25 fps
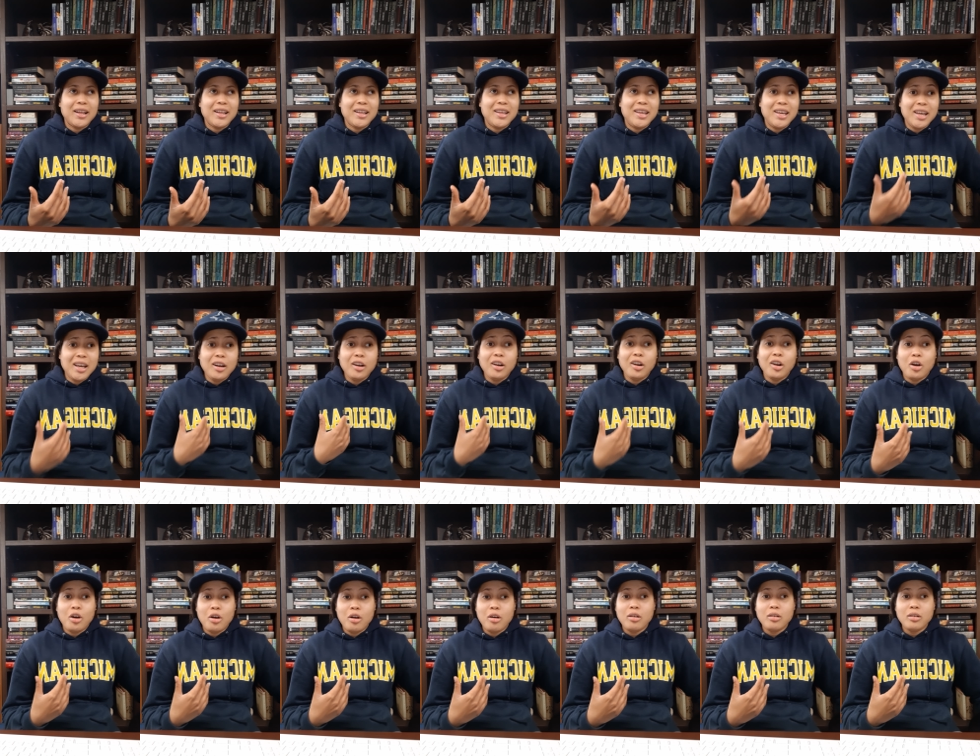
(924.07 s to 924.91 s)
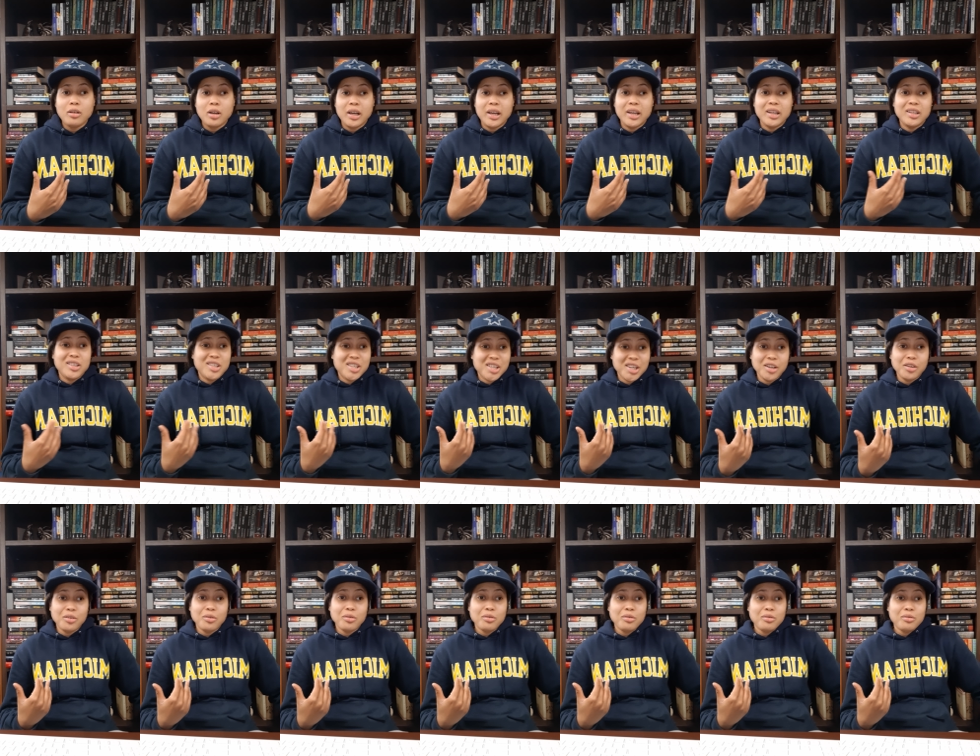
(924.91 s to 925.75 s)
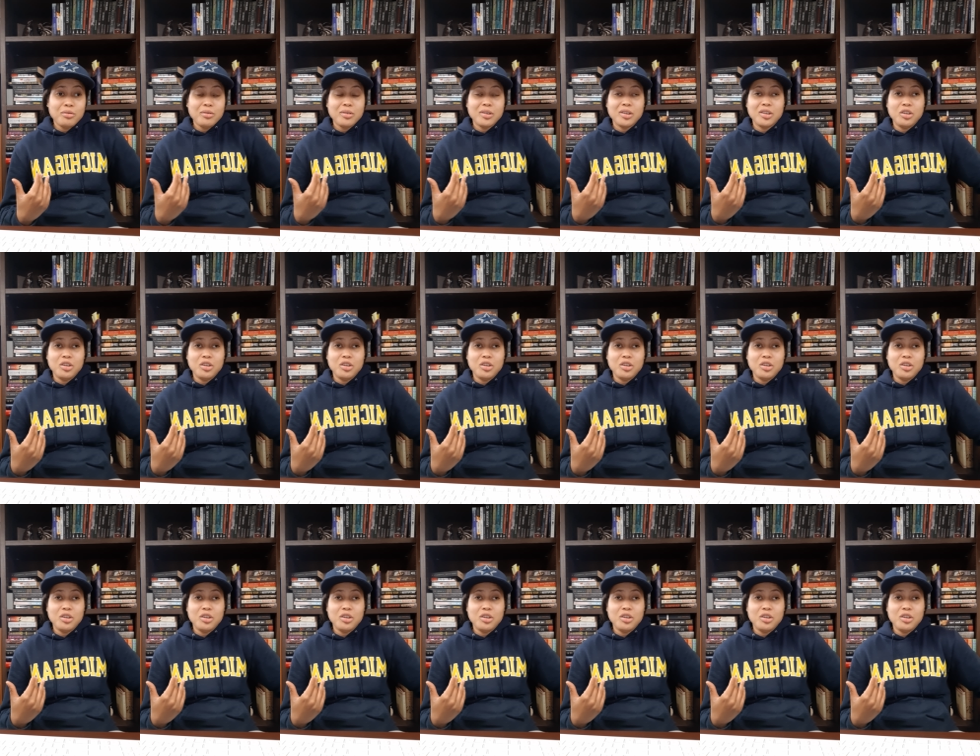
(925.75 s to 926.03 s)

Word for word: get along in general.